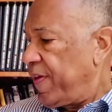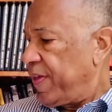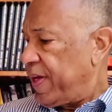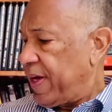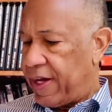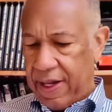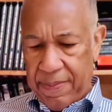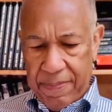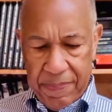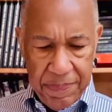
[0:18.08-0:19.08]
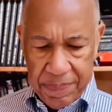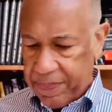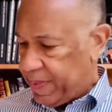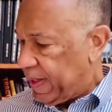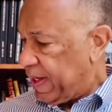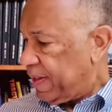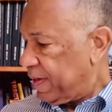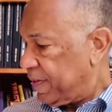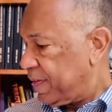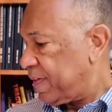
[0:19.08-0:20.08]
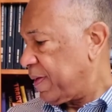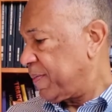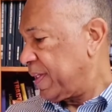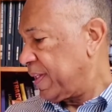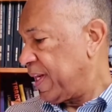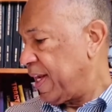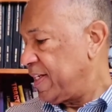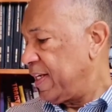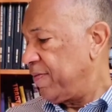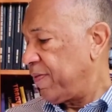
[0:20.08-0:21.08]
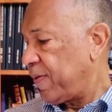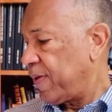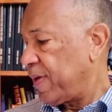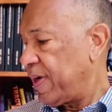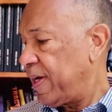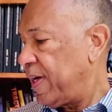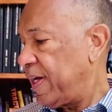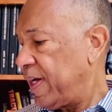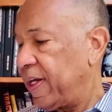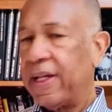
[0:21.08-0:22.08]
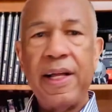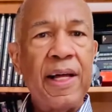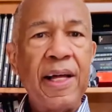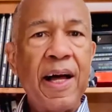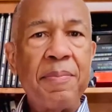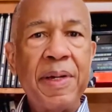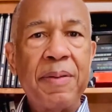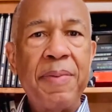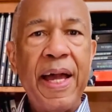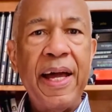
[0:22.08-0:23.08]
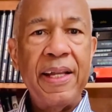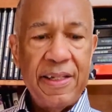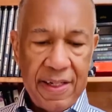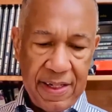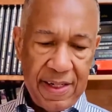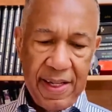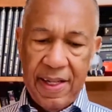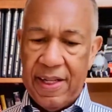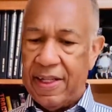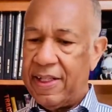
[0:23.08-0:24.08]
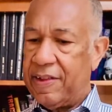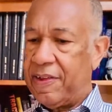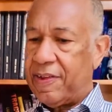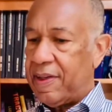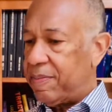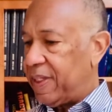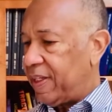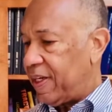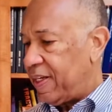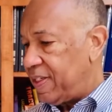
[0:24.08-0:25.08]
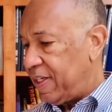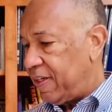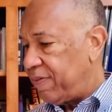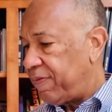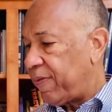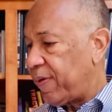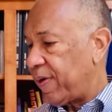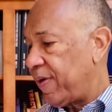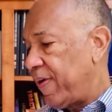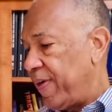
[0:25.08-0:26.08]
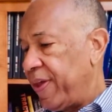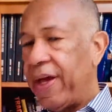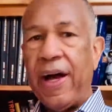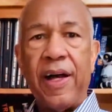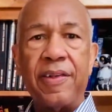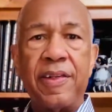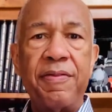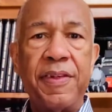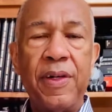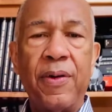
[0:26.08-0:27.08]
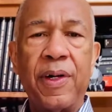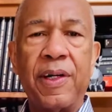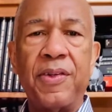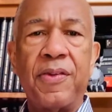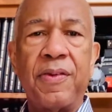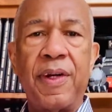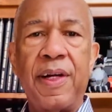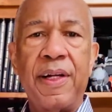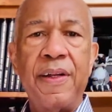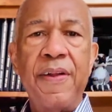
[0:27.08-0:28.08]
This is something that I did for a big band. This is something that I did for a symphony orchestra.